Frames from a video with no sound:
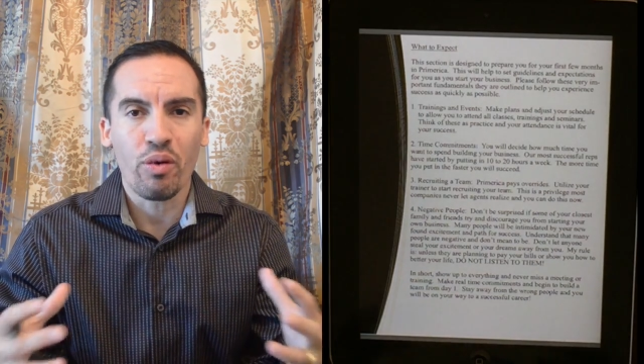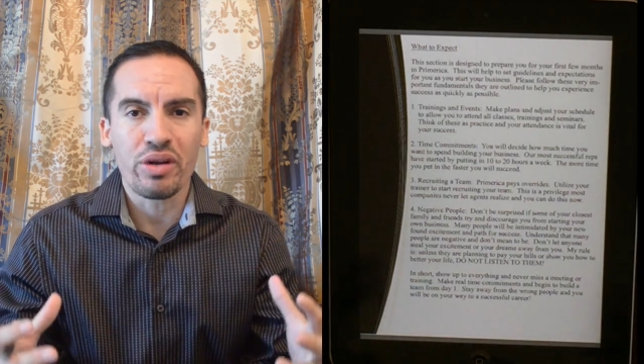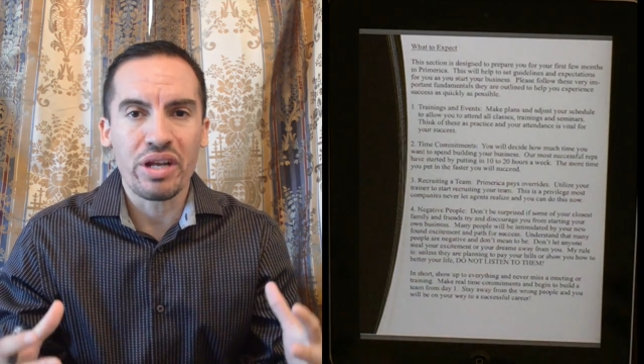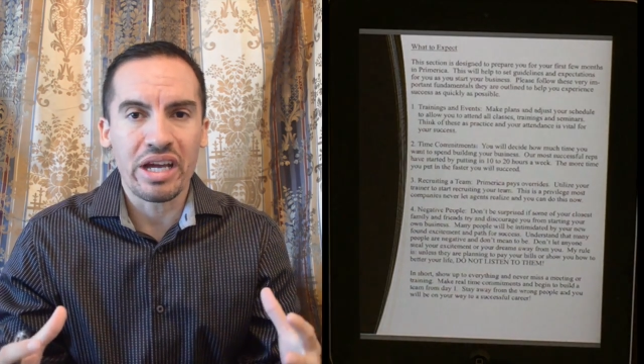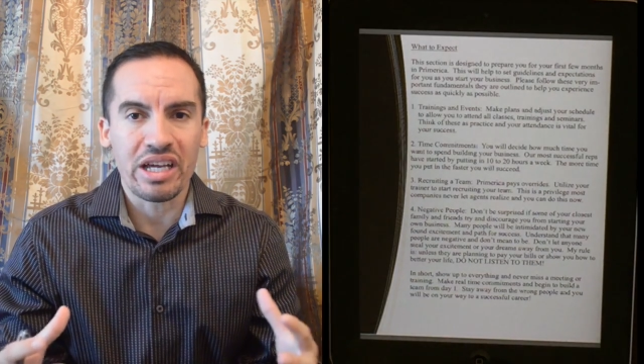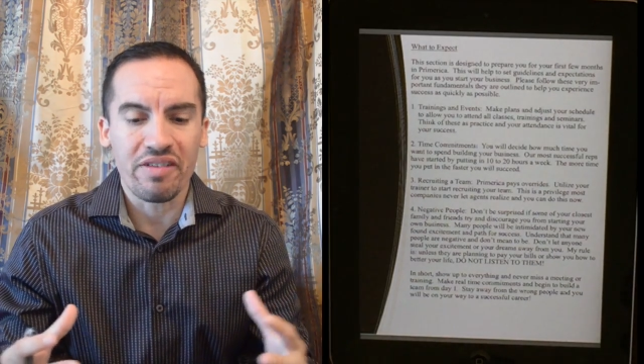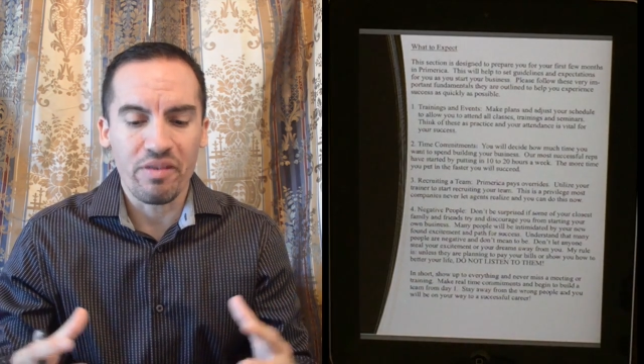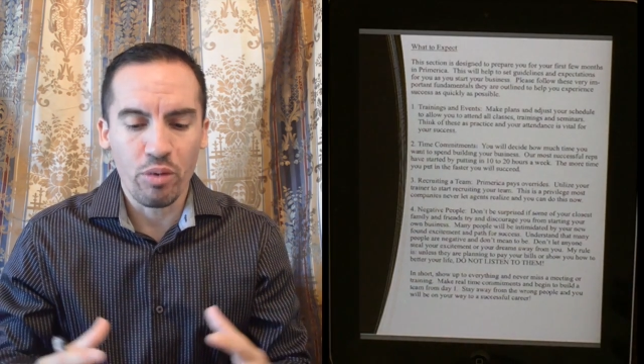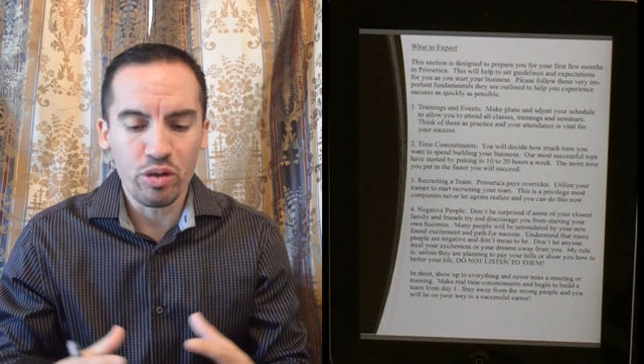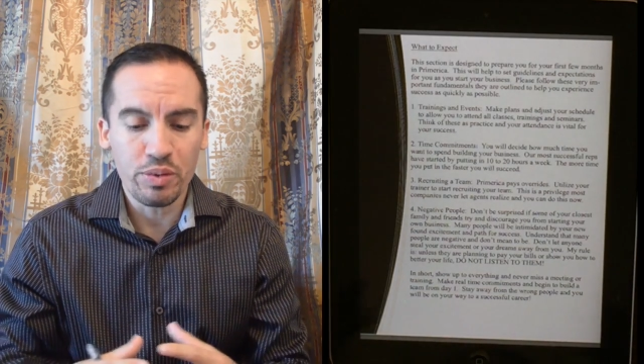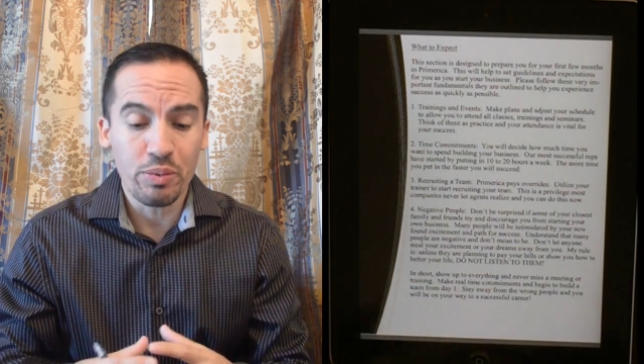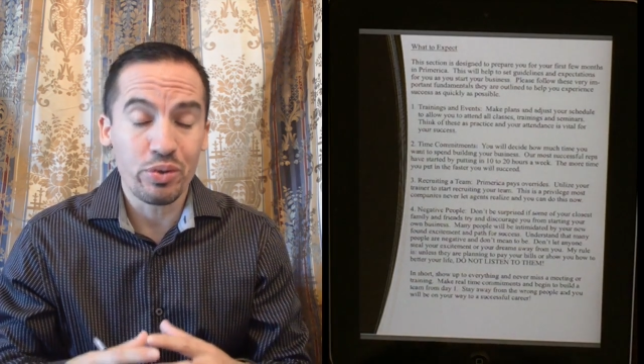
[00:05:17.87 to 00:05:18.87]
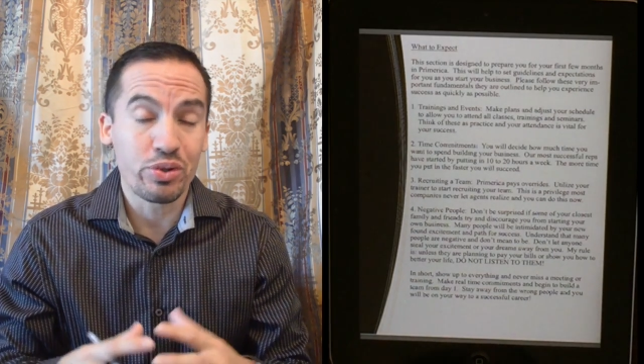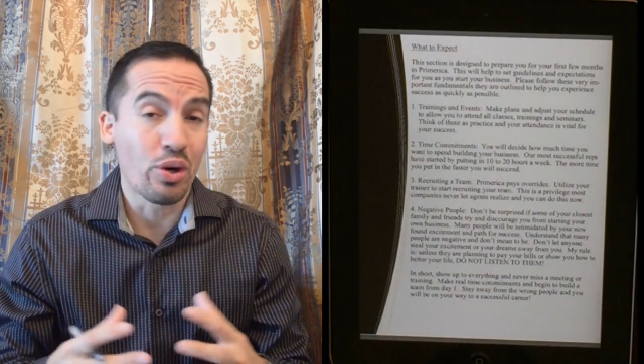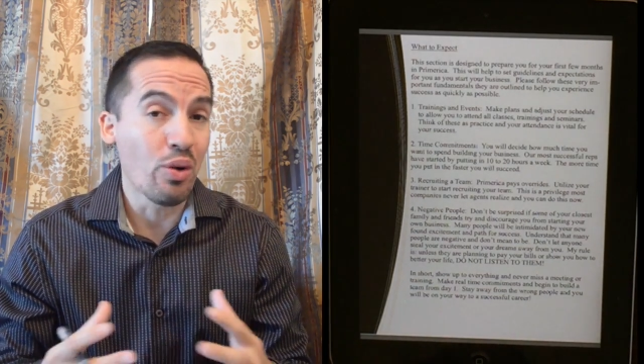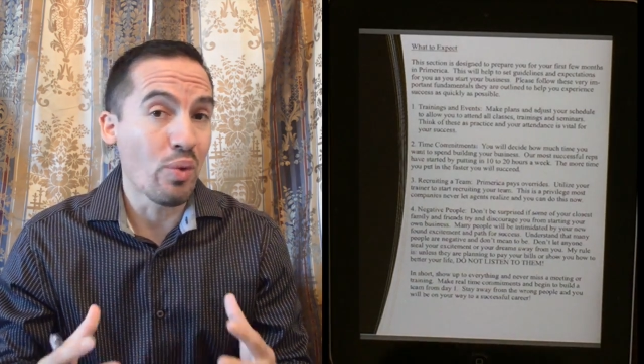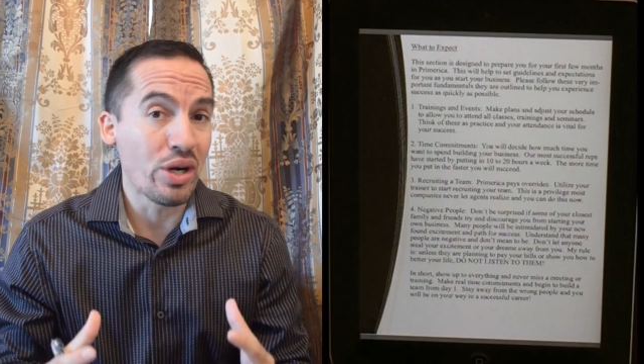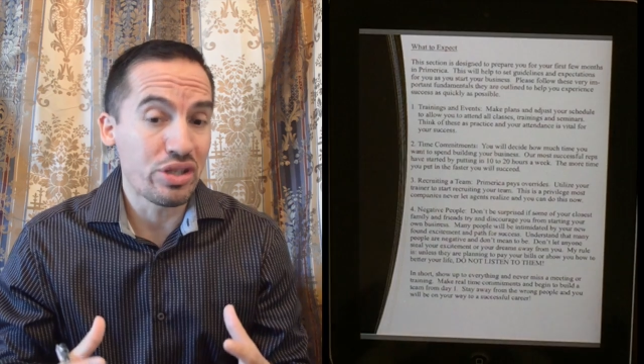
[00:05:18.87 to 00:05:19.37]
are negative, and most people
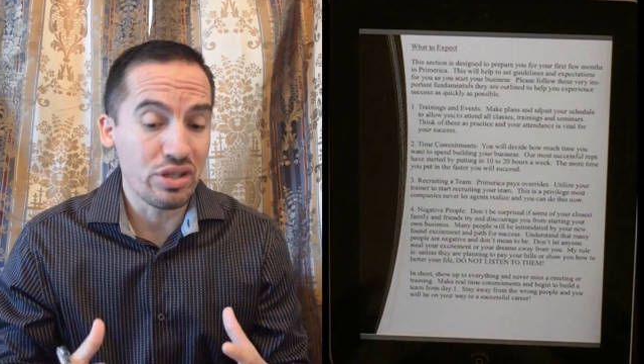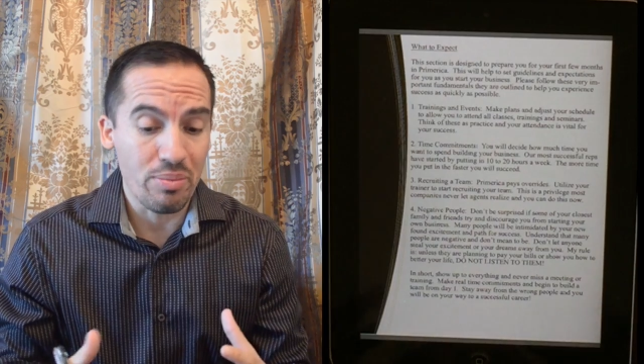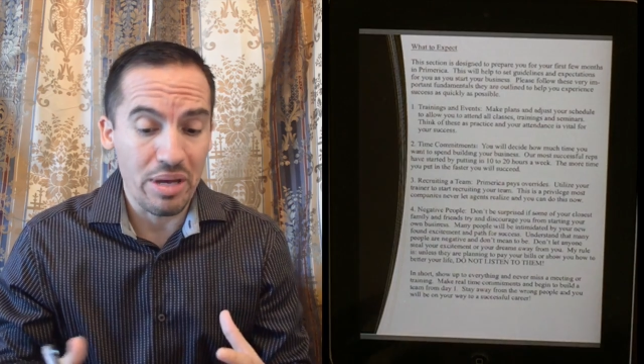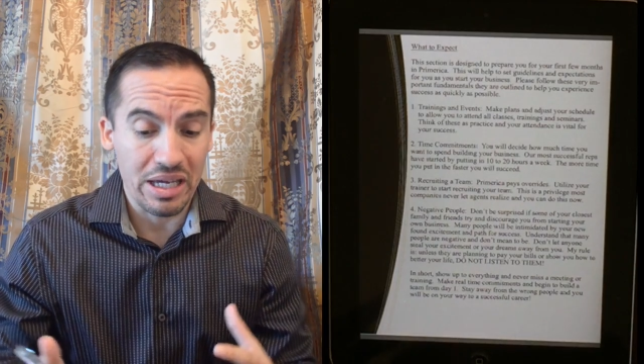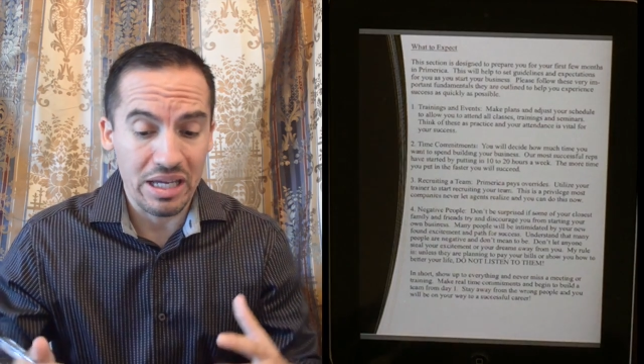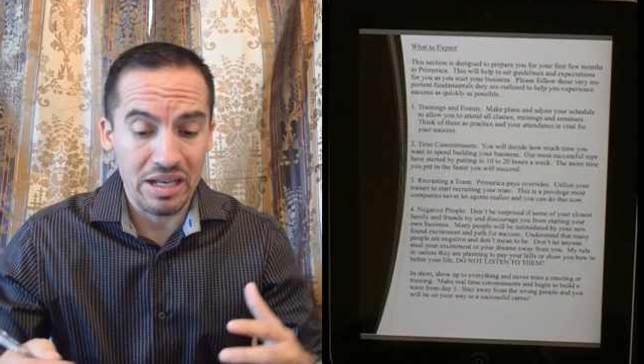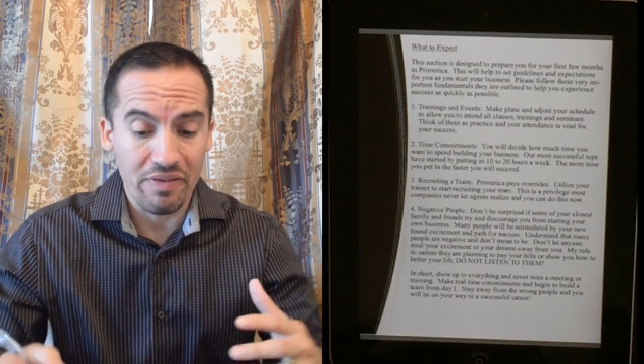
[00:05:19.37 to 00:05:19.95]
don't want you to make it.